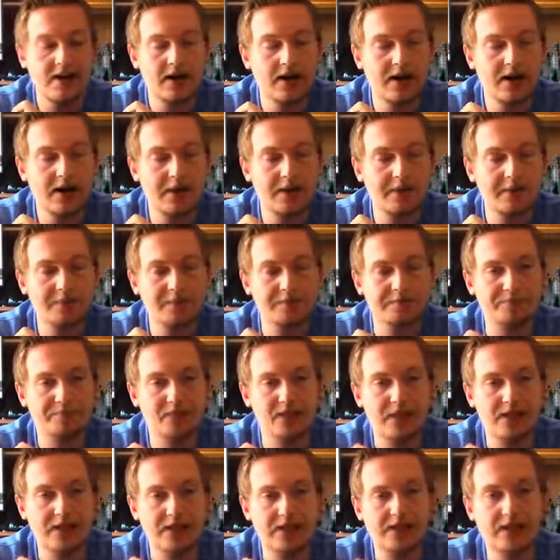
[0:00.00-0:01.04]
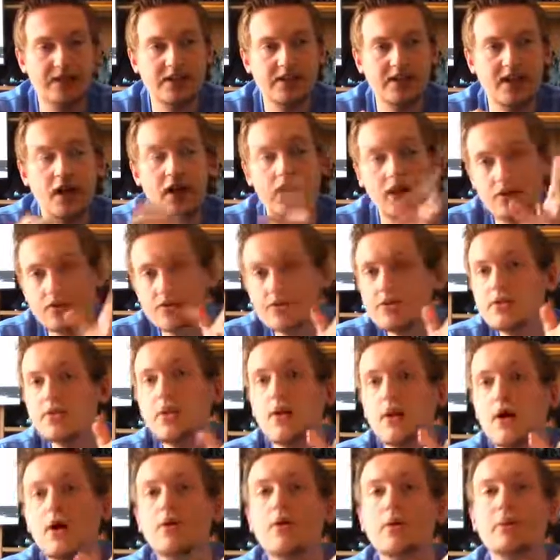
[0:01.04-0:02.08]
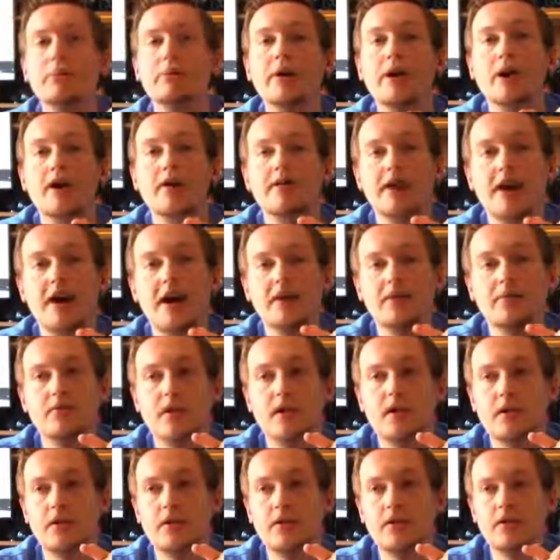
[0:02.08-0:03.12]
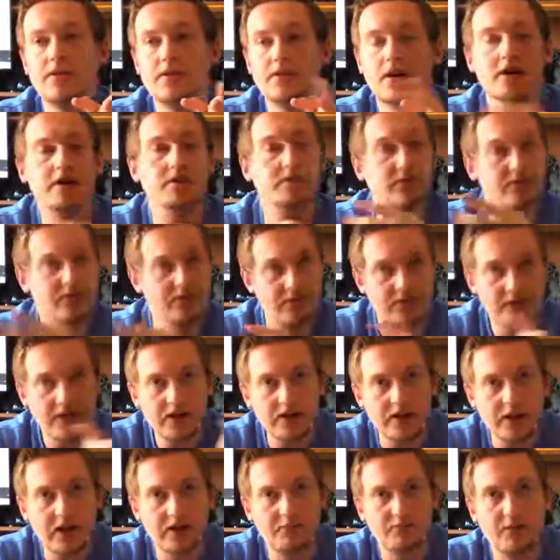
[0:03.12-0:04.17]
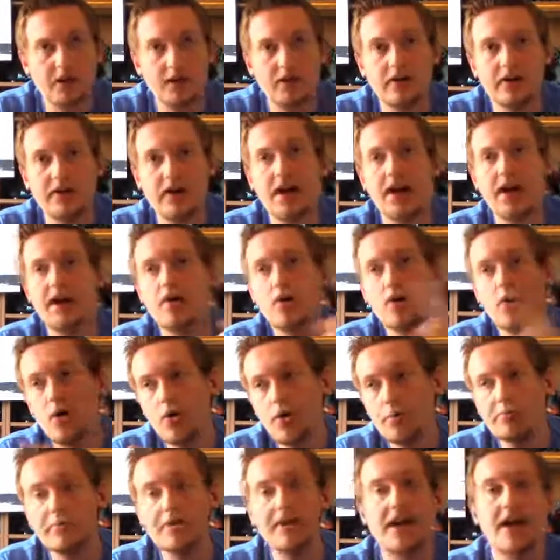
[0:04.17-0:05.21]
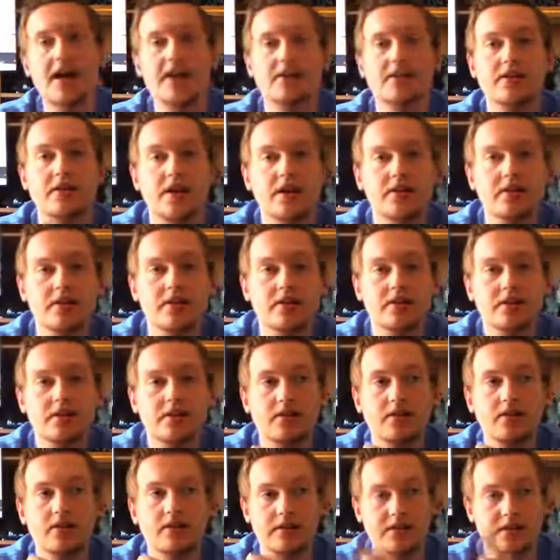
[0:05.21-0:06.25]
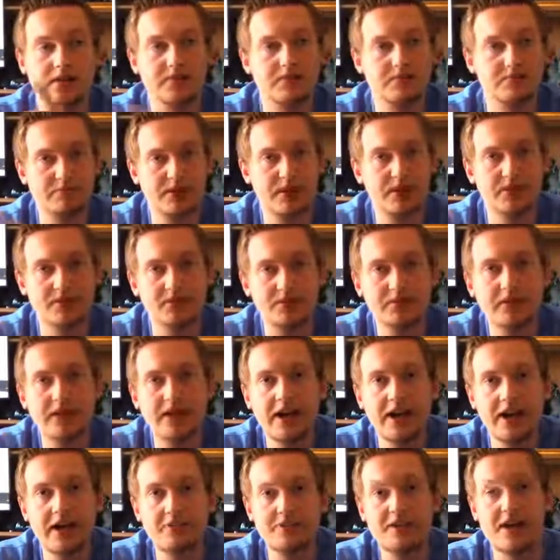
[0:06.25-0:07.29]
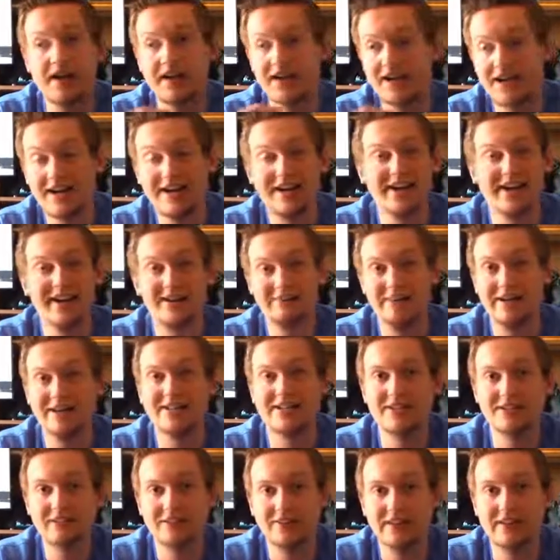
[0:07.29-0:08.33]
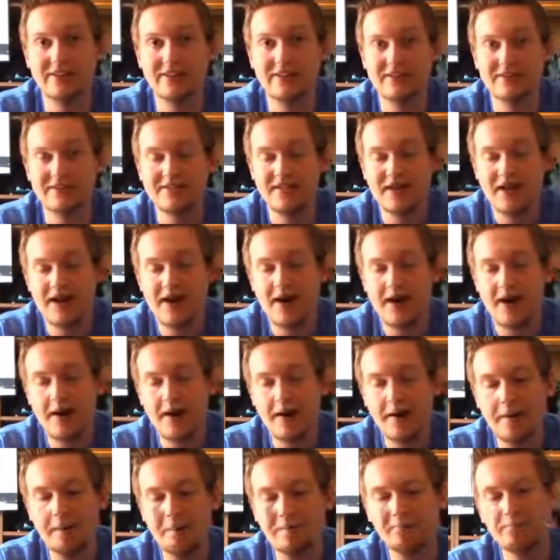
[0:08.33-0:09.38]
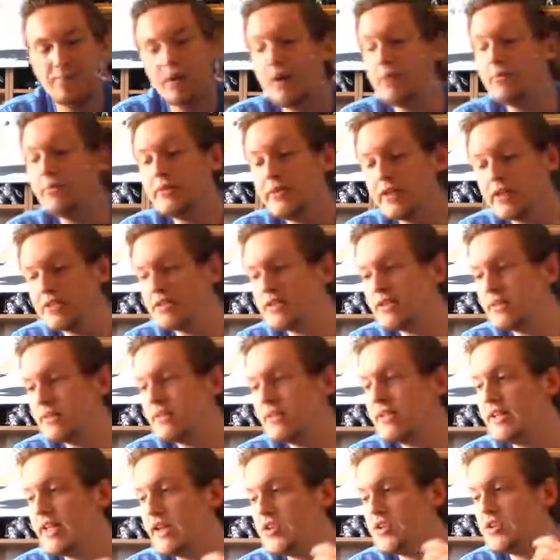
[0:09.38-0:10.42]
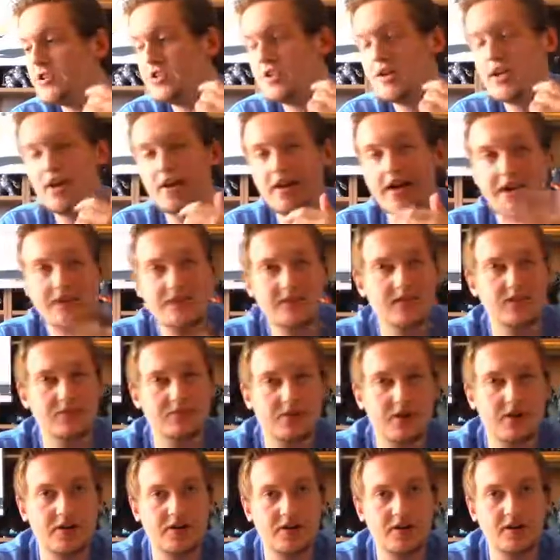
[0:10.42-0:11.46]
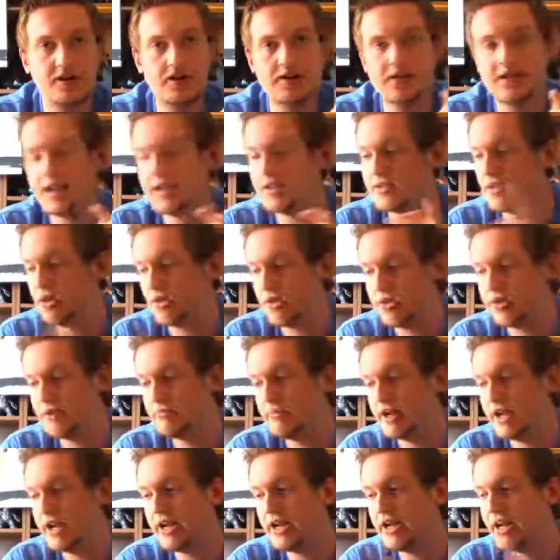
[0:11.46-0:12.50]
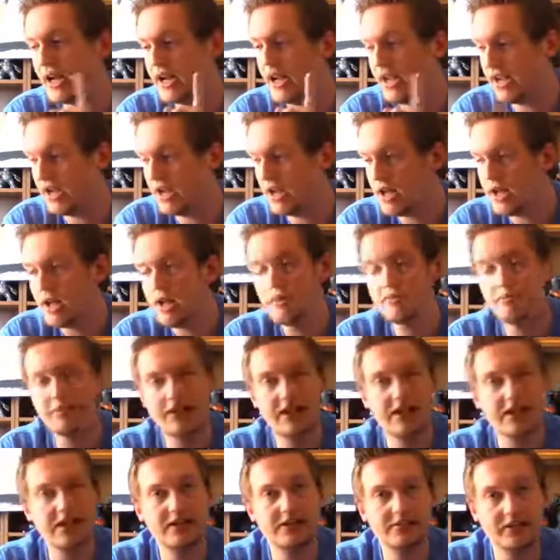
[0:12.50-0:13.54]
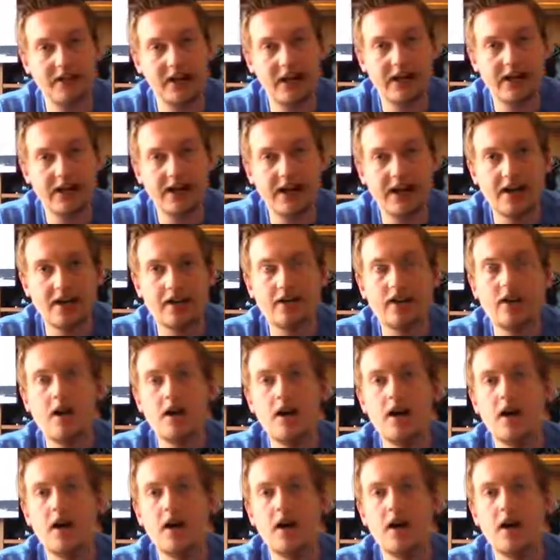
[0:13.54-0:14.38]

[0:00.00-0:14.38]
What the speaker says: I also hope that, talking about the video game part, I hope that Godzilla, this PS3 game, that Gigan makes an appearance. Probably considering that SH Monster Arts has already made a Millennium Gigan,